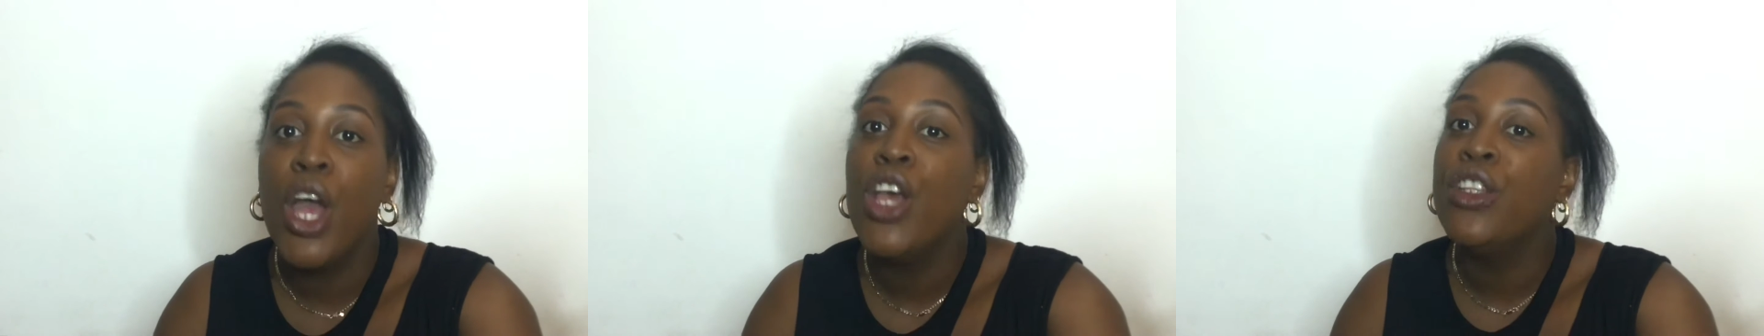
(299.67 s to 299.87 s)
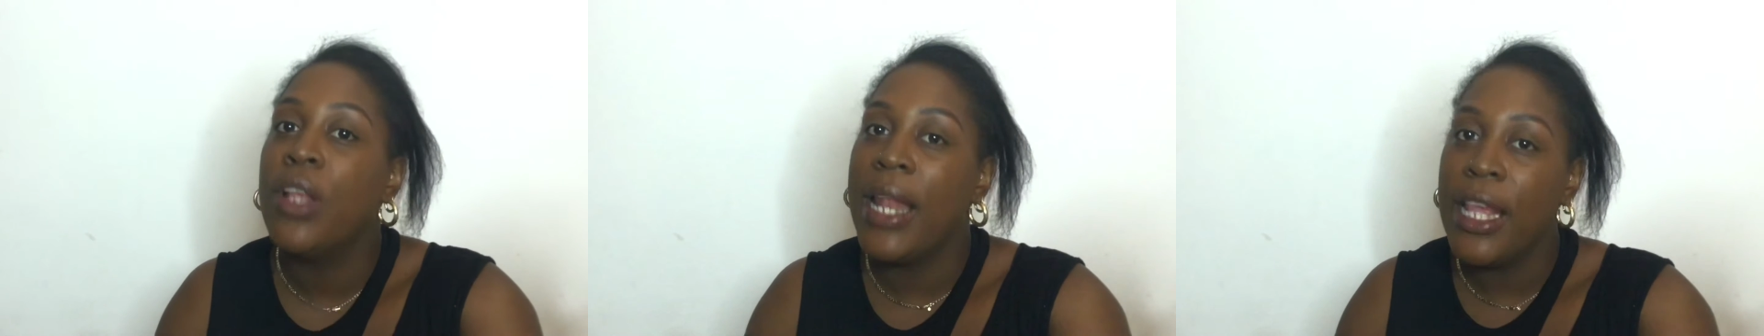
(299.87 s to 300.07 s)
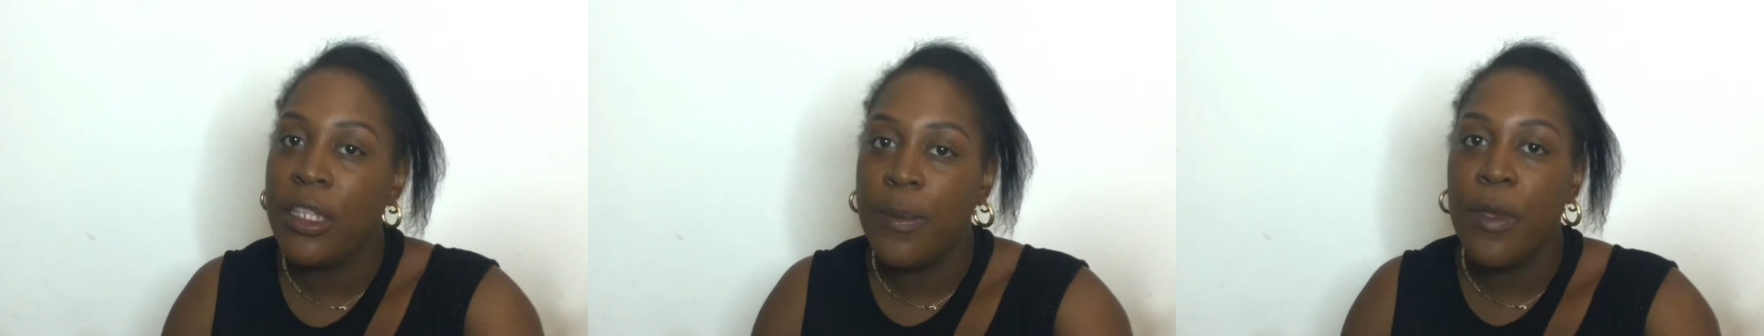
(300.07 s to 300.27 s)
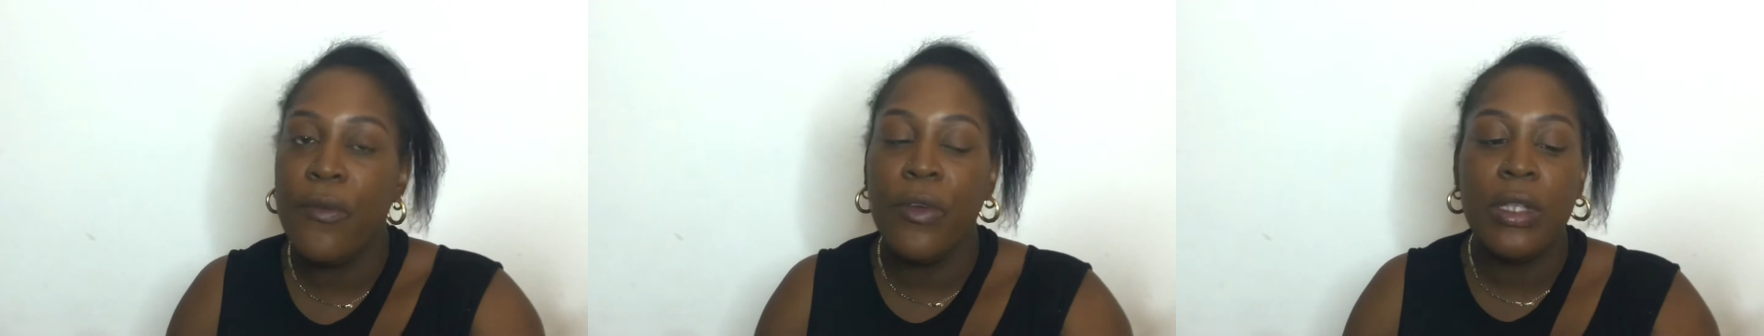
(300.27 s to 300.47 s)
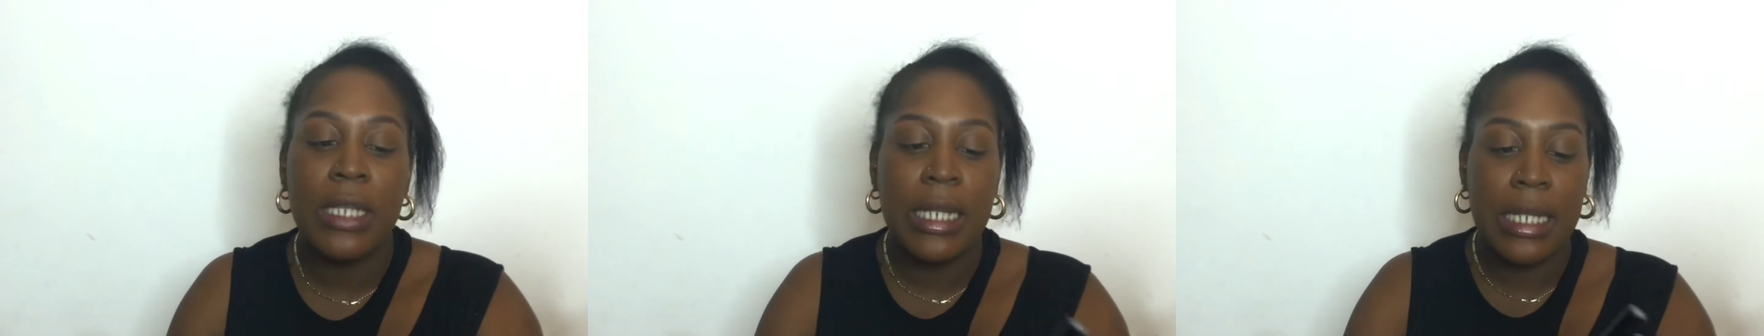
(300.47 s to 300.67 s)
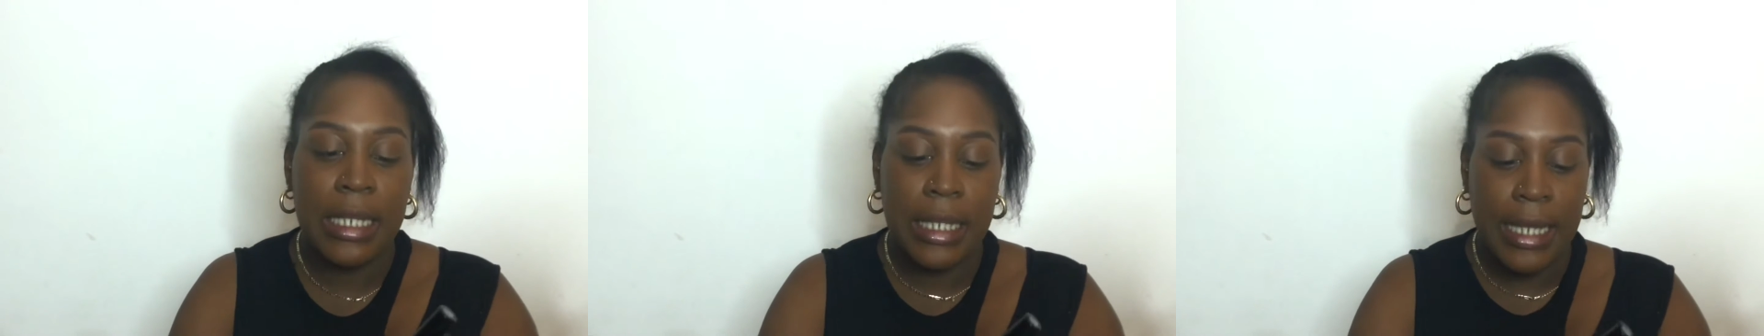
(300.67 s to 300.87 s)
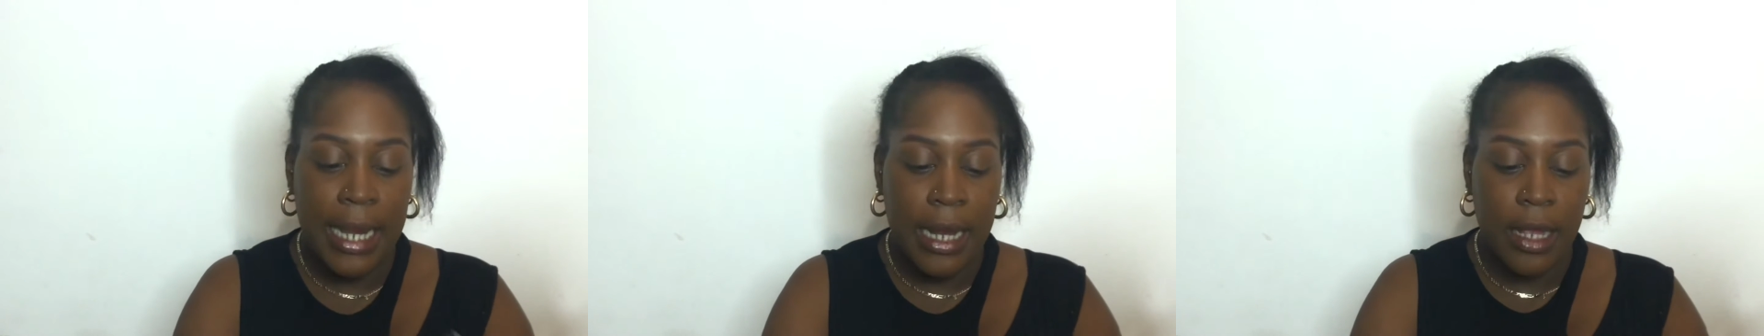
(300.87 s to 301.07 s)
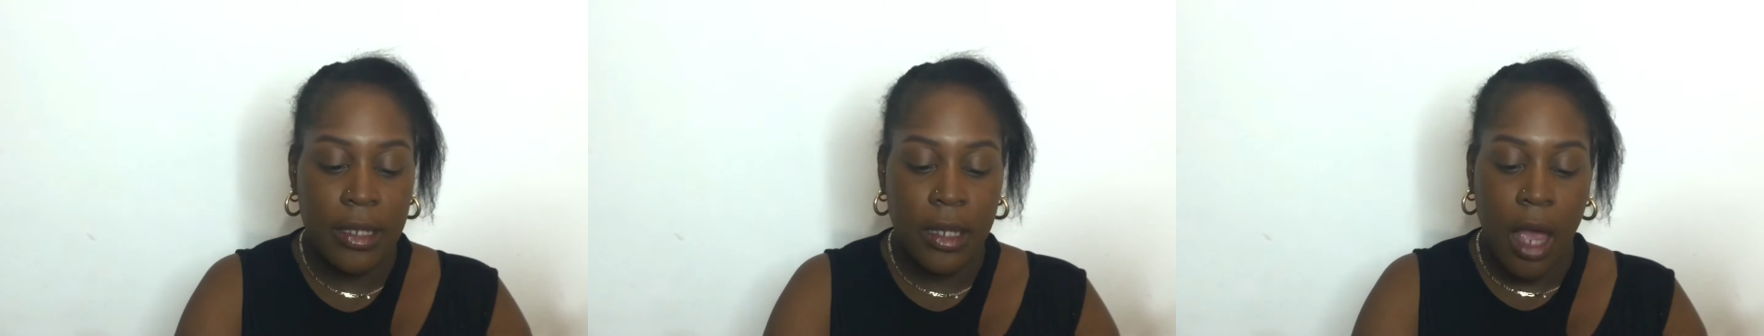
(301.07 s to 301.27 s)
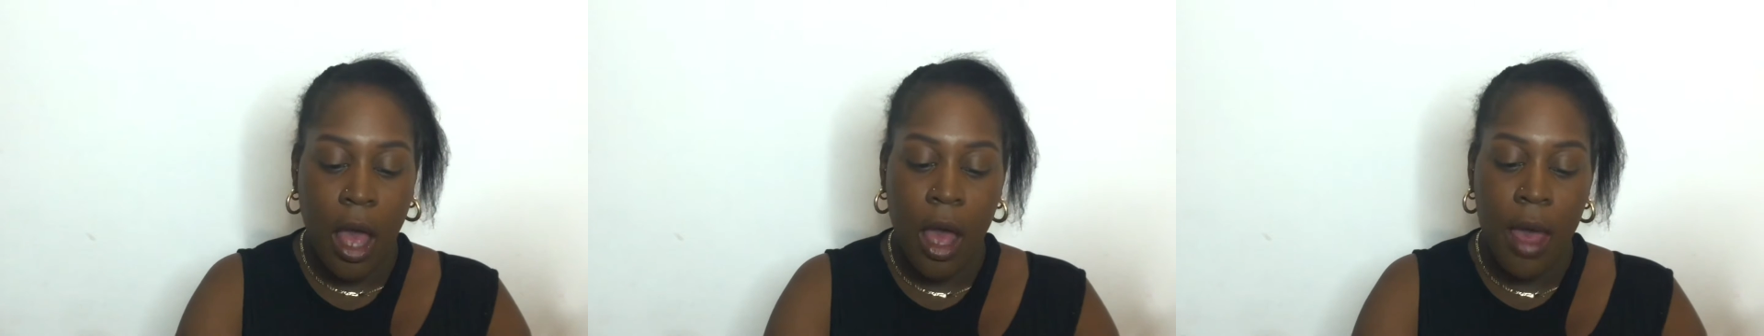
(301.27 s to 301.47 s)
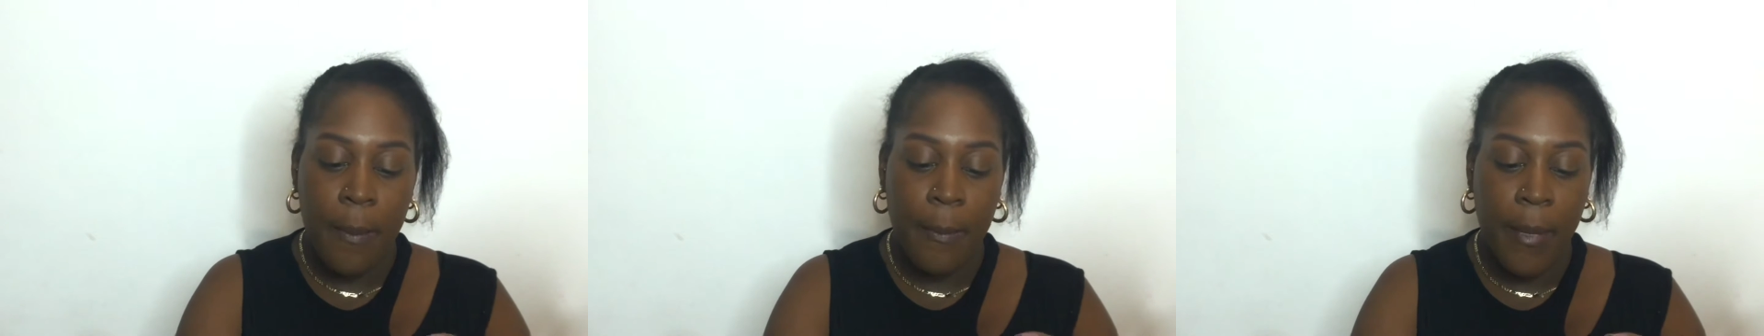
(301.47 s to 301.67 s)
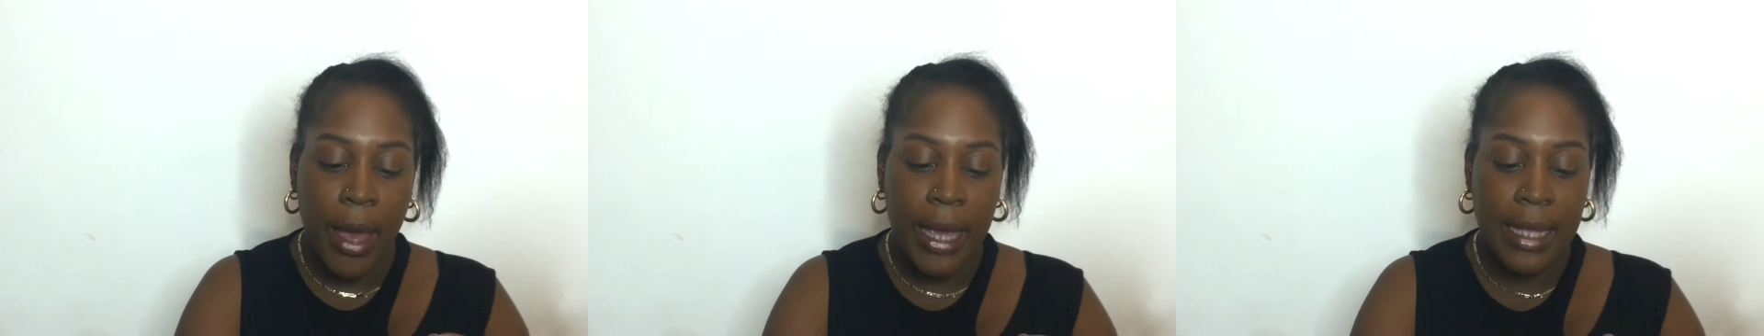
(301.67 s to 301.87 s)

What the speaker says: So let's move on to concealers. My